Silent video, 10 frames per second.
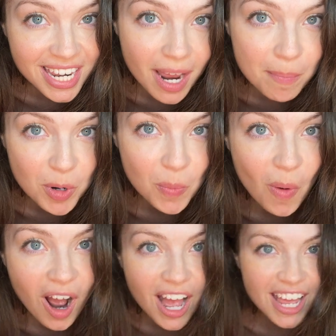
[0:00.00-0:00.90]
number
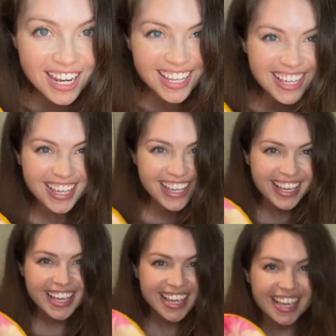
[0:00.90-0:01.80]
one
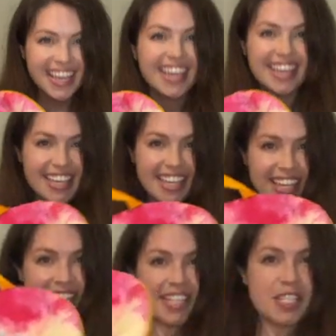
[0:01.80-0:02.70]

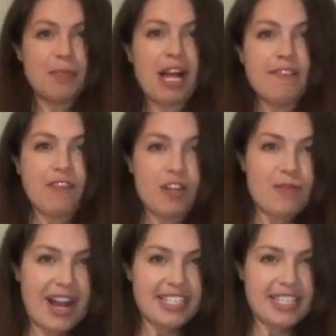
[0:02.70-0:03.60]
is my
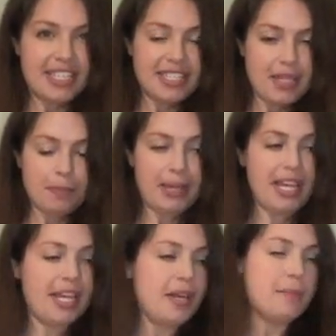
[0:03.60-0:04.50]
fluorescent
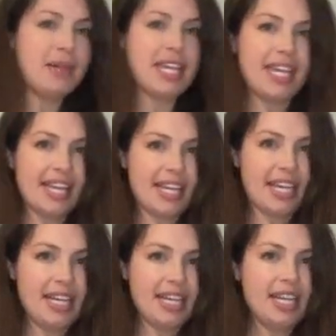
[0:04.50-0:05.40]
pink
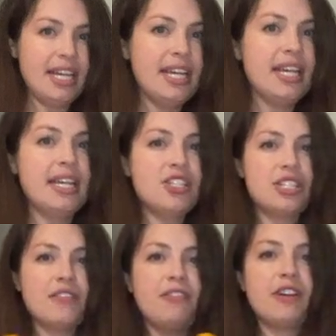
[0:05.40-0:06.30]
bikini. It's just
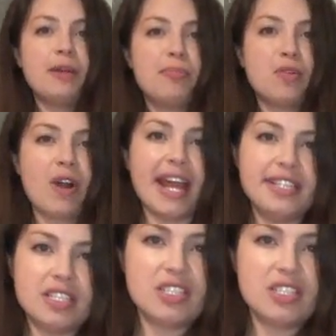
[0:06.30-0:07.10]
a very bright,